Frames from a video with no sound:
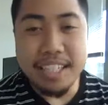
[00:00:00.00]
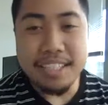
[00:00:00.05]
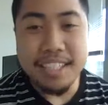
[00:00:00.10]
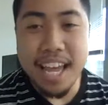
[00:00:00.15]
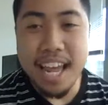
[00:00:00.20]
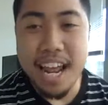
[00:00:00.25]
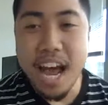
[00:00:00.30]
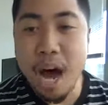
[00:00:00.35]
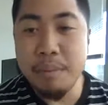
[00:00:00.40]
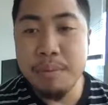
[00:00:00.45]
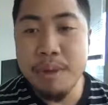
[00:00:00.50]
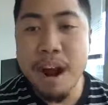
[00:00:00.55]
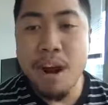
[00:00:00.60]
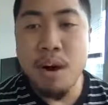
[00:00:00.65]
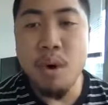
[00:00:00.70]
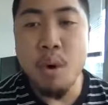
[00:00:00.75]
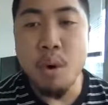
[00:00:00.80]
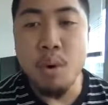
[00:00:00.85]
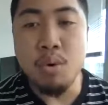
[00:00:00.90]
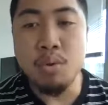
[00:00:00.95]
is that I'm
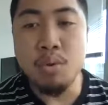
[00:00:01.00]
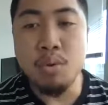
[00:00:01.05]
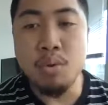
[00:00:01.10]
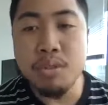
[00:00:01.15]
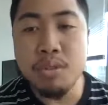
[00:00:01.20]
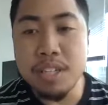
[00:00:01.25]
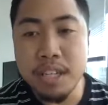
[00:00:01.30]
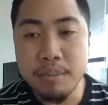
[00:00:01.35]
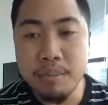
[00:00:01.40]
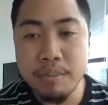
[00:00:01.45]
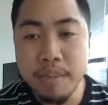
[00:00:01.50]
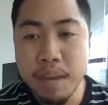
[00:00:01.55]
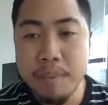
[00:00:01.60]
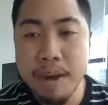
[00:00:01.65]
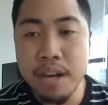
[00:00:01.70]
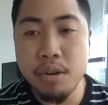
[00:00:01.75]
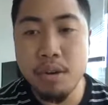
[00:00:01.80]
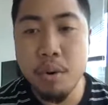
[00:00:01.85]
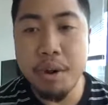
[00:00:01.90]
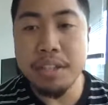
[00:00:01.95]
not only
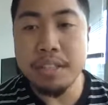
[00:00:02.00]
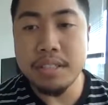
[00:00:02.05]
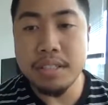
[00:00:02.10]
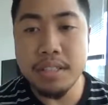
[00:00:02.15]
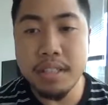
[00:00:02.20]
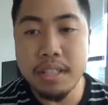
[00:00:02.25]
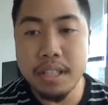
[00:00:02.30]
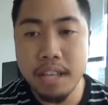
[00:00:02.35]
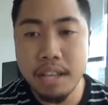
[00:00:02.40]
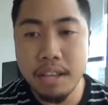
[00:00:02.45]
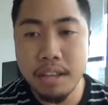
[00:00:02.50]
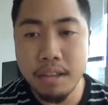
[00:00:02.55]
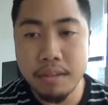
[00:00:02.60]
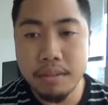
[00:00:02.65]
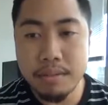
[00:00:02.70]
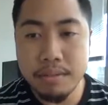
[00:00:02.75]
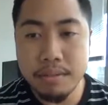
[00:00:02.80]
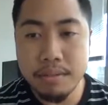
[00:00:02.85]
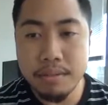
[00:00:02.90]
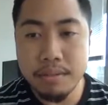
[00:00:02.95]
am I going to
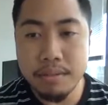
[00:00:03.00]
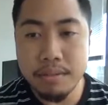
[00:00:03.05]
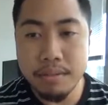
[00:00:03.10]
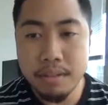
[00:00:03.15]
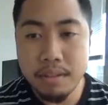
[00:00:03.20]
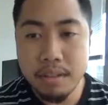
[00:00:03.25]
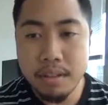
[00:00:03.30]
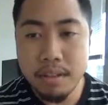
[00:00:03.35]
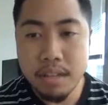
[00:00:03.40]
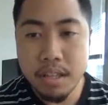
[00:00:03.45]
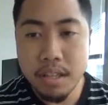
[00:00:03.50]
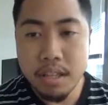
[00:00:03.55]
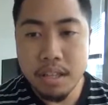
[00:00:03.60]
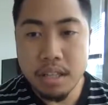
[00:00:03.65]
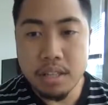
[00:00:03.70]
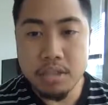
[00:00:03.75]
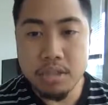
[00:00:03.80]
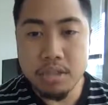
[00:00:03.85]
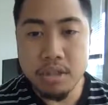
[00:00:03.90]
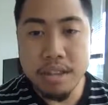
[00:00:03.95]
give the
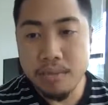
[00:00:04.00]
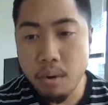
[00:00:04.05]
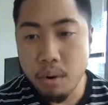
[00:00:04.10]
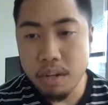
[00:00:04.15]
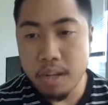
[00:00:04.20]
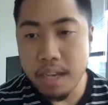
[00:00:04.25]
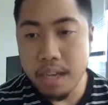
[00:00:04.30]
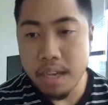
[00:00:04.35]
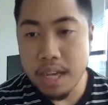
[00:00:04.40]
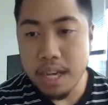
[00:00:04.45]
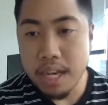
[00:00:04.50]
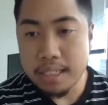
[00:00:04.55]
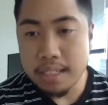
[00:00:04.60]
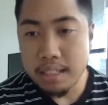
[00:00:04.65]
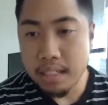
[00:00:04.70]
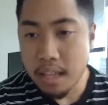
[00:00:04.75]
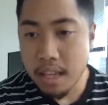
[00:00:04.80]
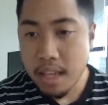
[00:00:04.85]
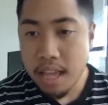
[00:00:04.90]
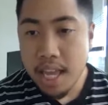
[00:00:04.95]
trade forecast
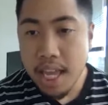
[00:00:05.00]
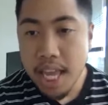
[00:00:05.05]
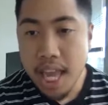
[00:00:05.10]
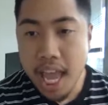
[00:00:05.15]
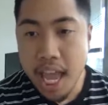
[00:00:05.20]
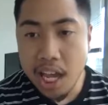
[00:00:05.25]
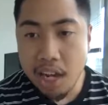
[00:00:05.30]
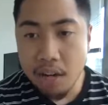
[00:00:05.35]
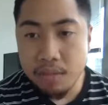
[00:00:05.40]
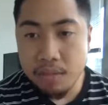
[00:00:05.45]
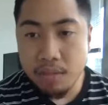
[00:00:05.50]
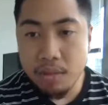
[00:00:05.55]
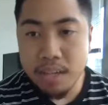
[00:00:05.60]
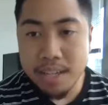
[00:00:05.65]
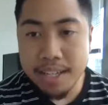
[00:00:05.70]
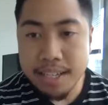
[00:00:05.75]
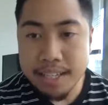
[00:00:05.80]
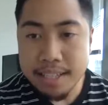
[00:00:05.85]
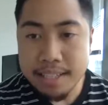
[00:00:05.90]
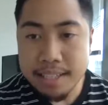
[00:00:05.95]

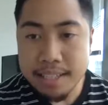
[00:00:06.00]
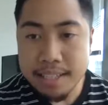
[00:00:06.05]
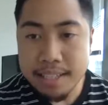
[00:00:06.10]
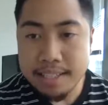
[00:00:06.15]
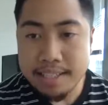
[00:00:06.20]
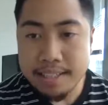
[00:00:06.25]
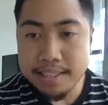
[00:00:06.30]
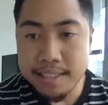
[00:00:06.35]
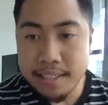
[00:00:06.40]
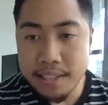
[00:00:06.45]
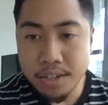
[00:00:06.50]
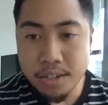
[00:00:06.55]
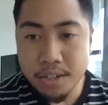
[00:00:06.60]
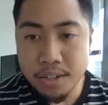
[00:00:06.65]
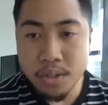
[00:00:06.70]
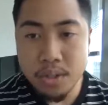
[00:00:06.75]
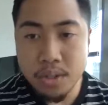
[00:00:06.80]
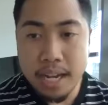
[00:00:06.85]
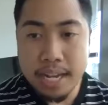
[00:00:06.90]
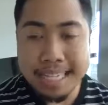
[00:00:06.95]
every
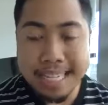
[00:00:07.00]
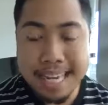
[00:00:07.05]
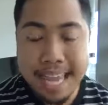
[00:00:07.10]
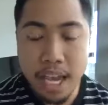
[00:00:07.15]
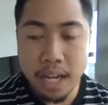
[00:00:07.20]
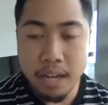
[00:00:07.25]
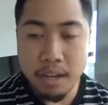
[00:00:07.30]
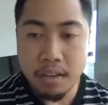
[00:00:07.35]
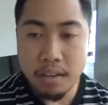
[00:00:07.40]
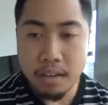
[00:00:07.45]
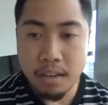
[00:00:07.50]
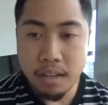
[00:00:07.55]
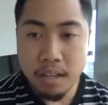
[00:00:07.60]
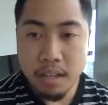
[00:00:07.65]
single day,